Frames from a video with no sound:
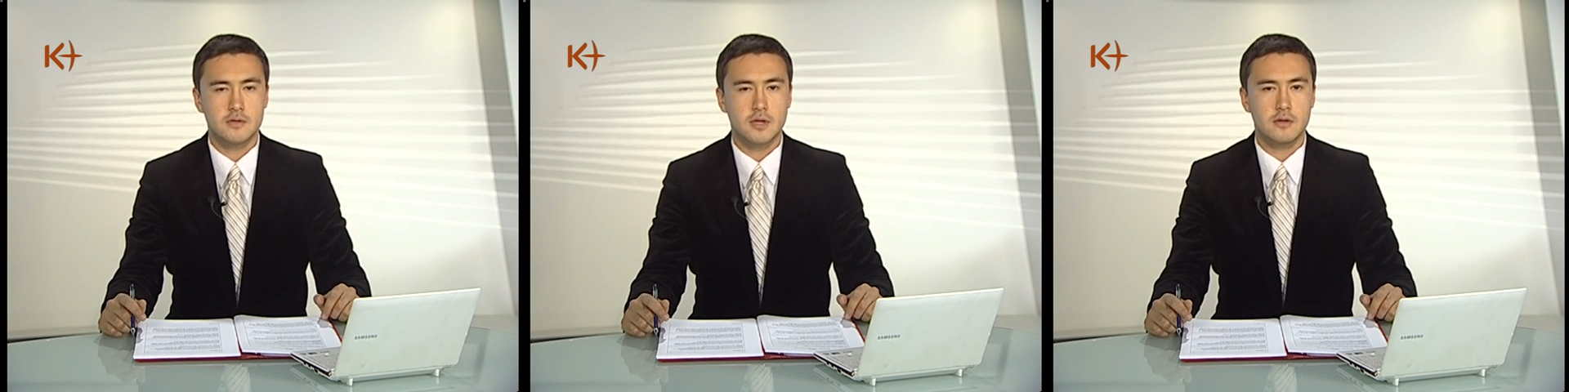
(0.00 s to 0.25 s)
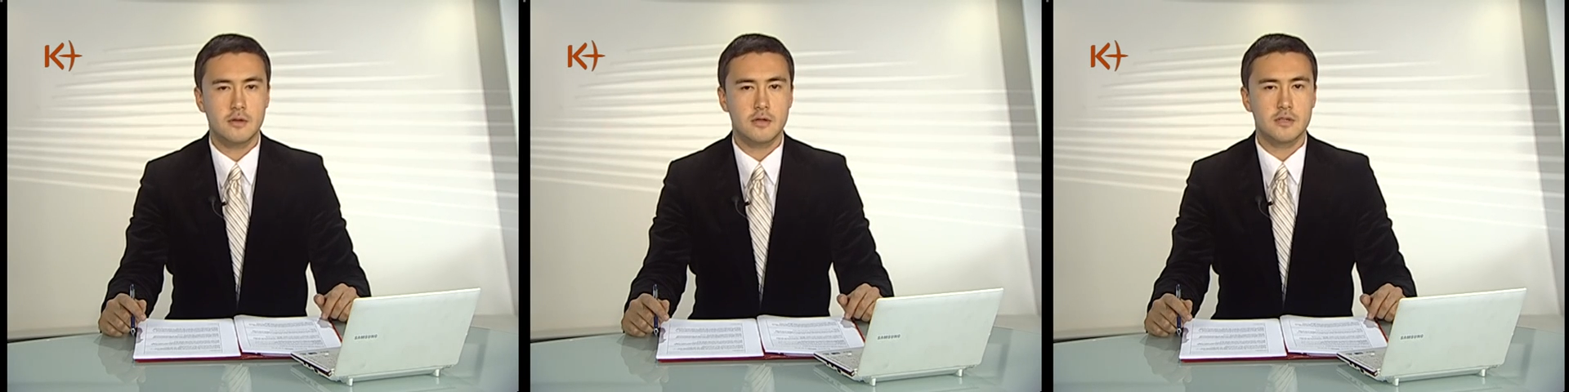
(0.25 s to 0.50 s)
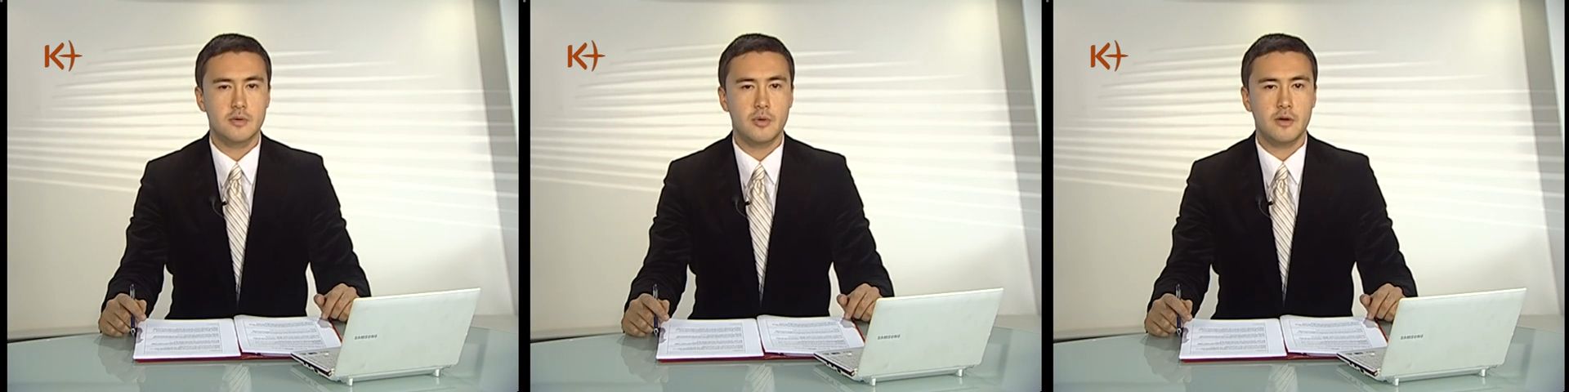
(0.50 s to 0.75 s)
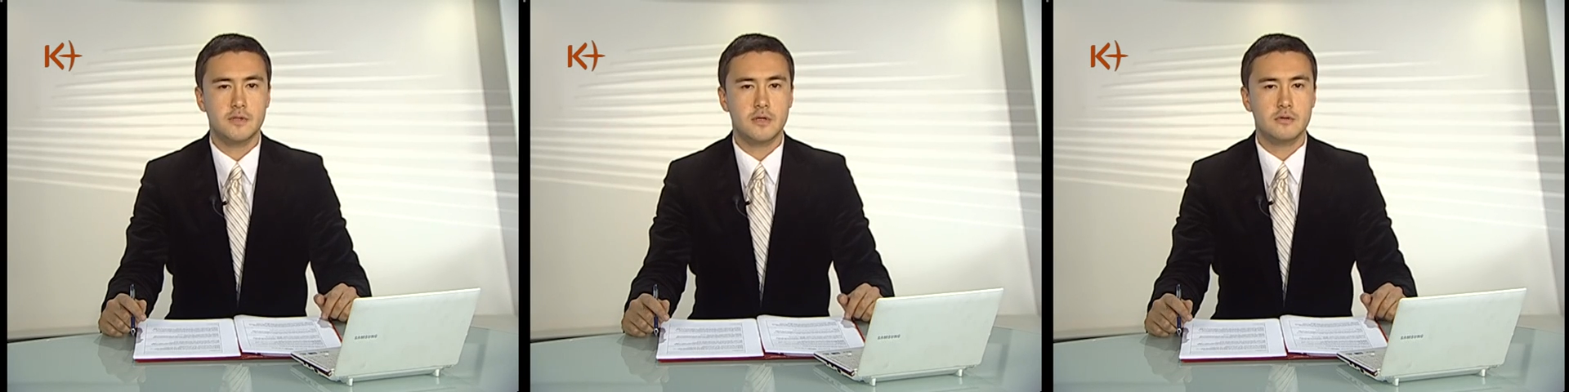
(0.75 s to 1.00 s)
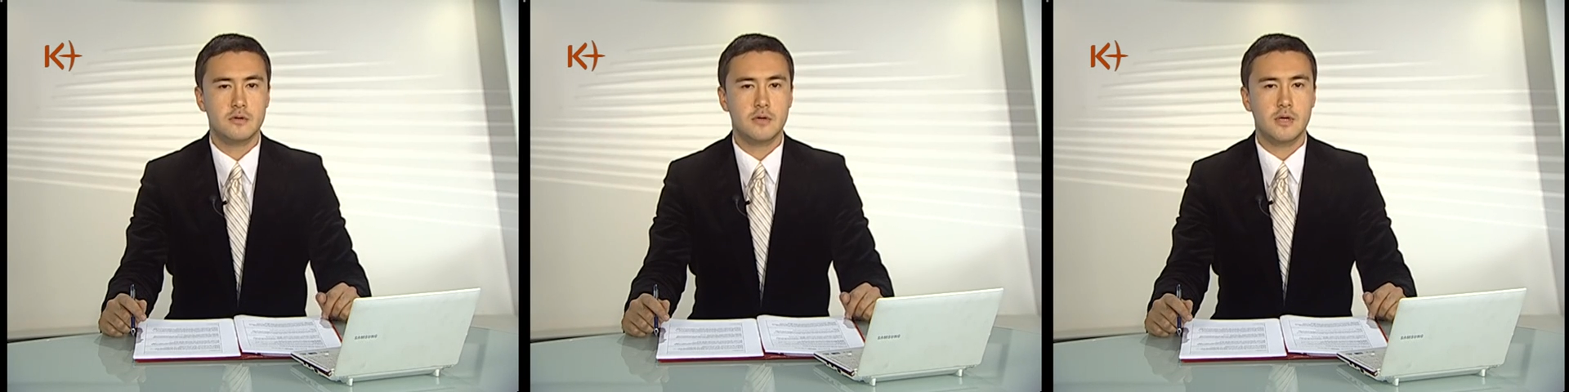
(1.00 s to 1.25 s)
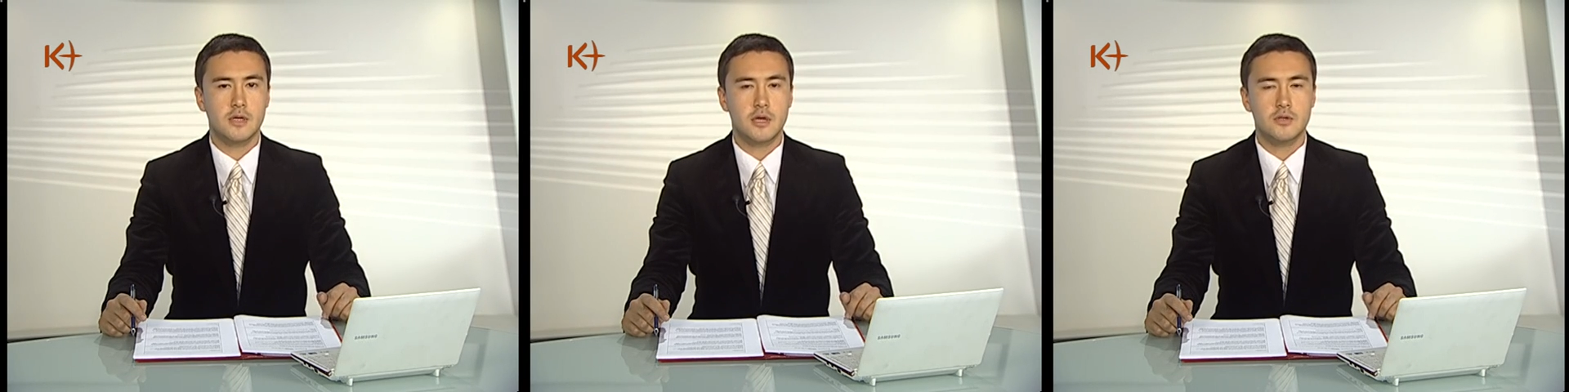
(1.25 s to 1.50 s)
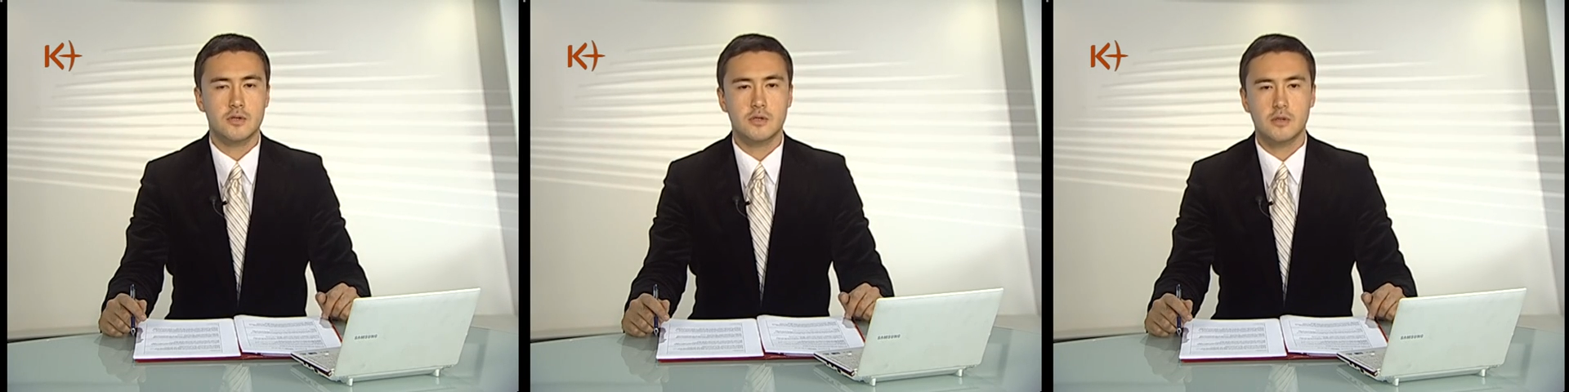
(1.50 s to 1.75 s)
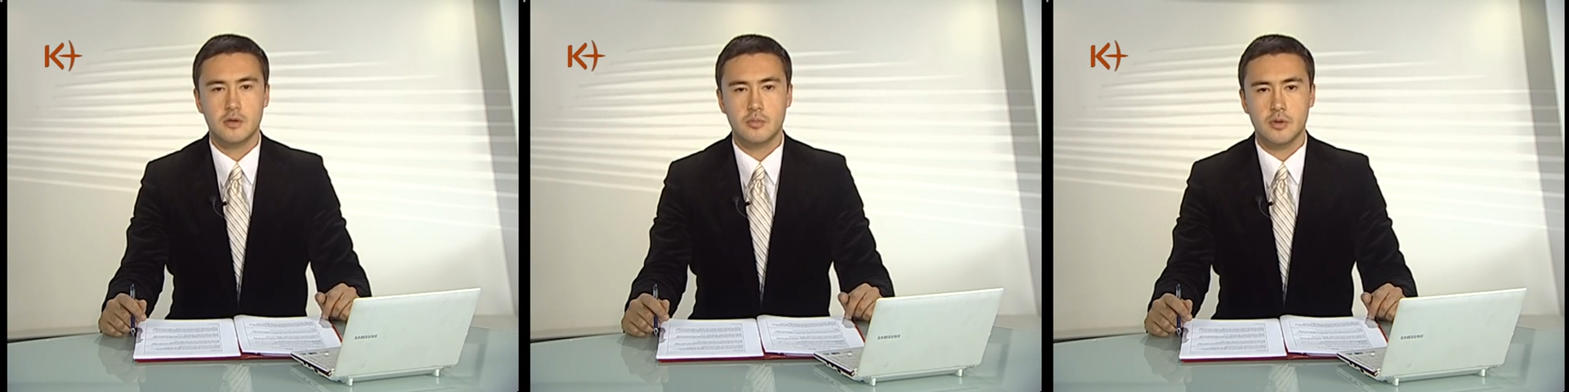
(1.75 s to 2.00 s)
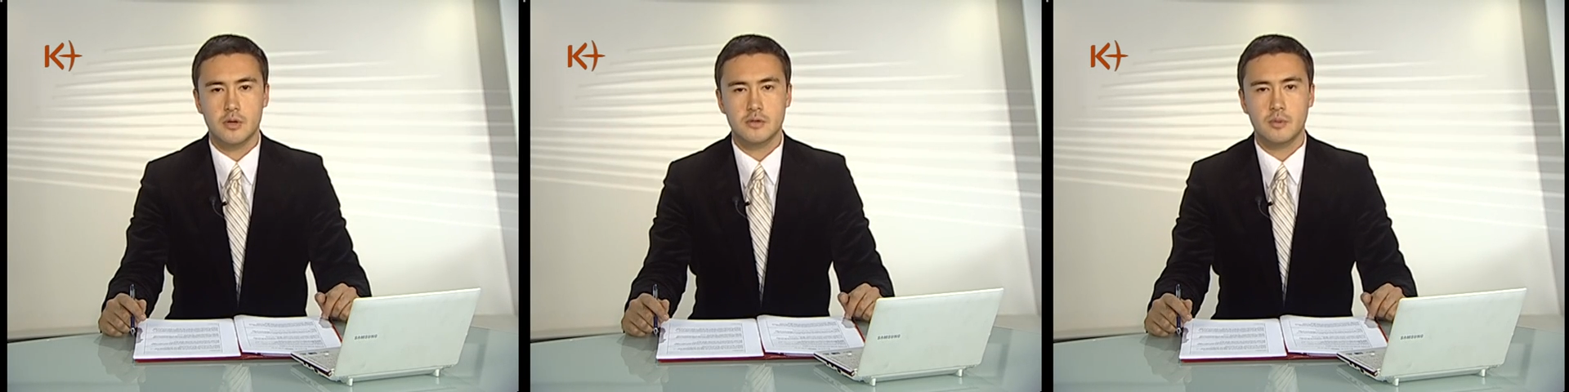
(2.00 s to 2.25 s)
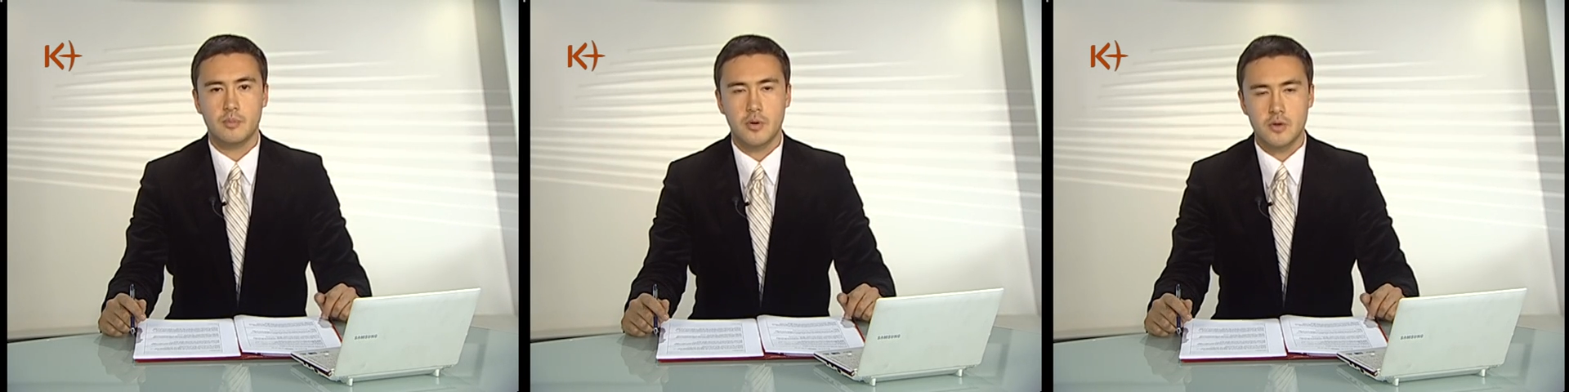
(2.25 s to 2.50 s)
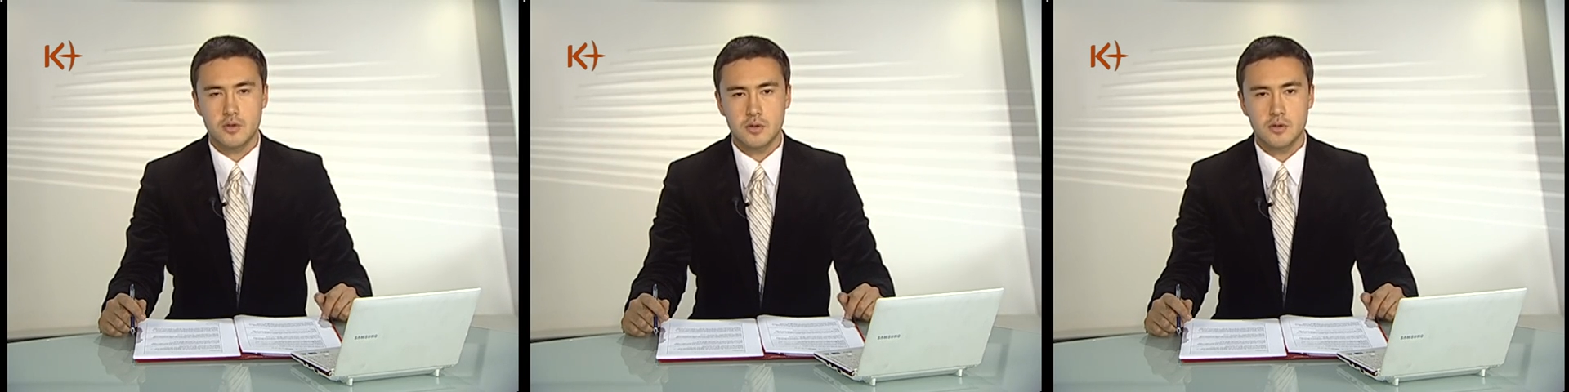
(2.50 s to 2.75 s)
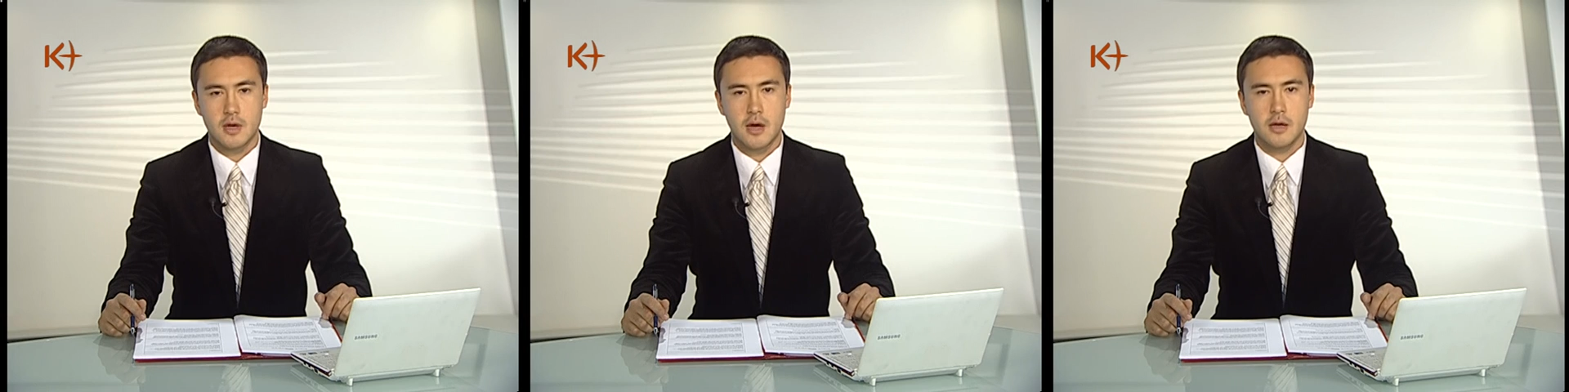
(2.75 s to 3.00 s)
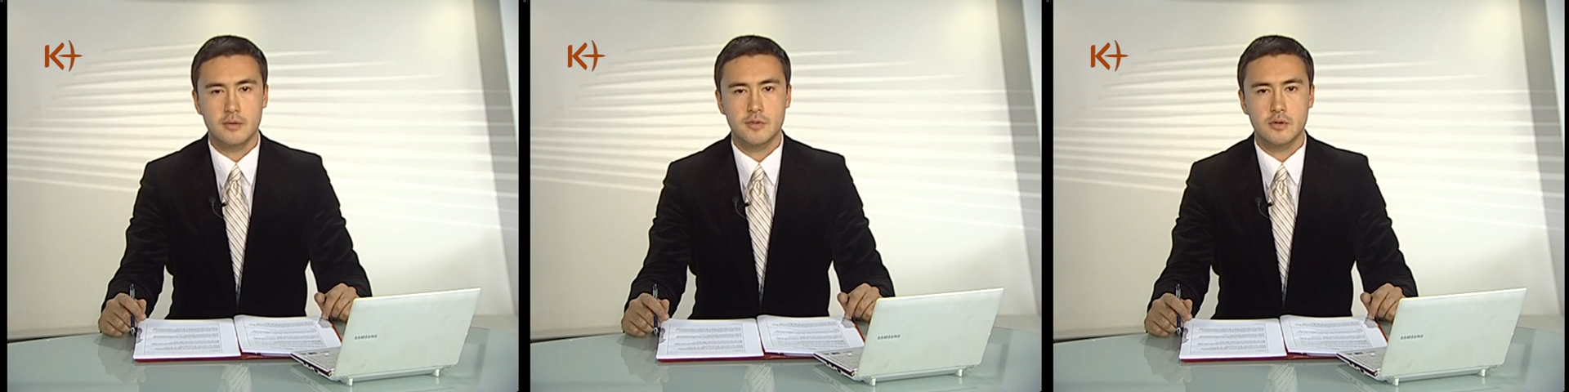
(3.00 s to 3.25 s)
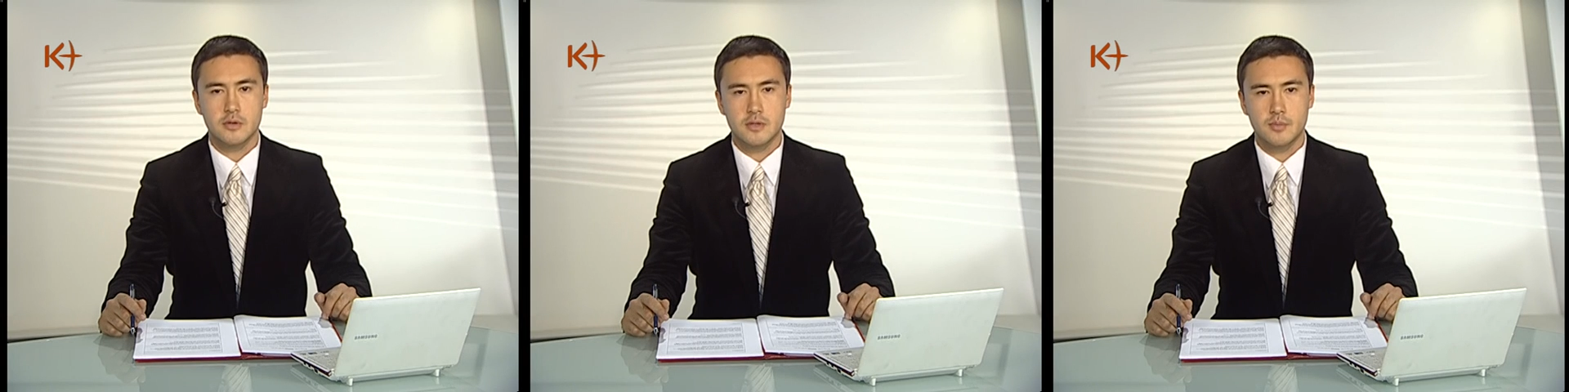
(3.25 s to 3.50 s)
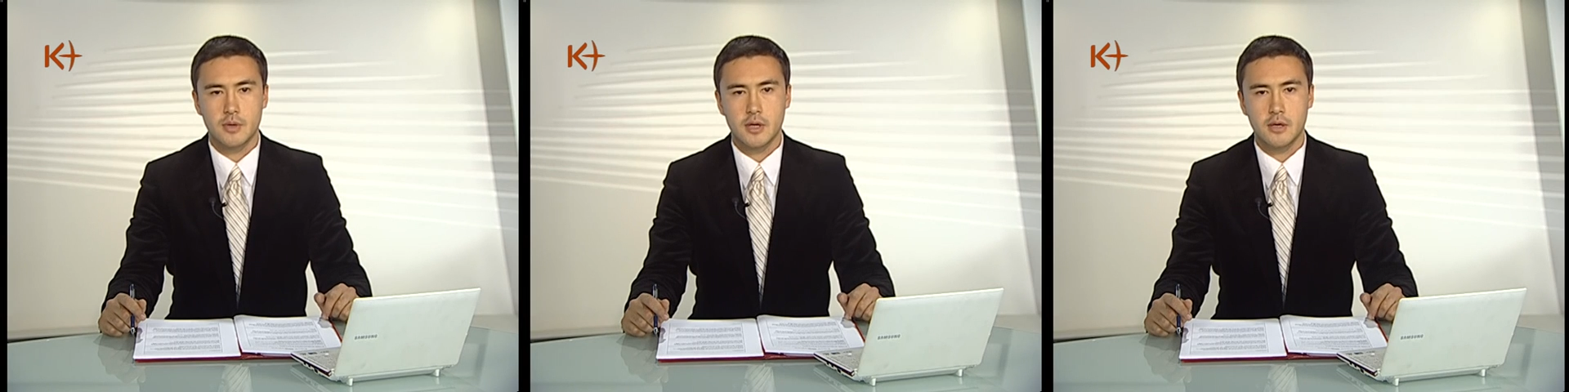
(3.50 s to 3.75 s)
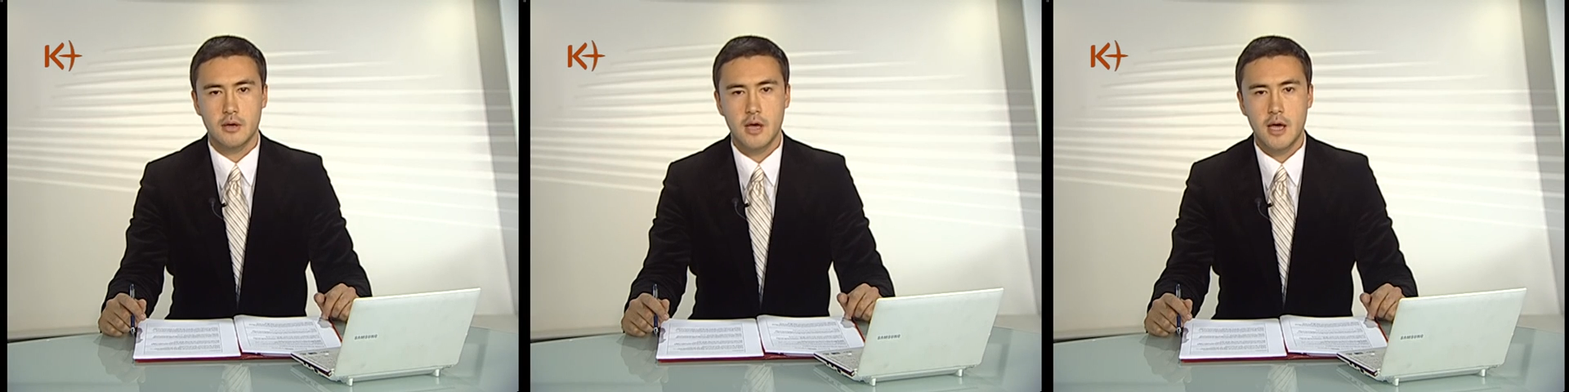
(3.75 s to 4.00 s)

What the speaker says: at the Nazarbayev Center can not just look but also purchase the items on display.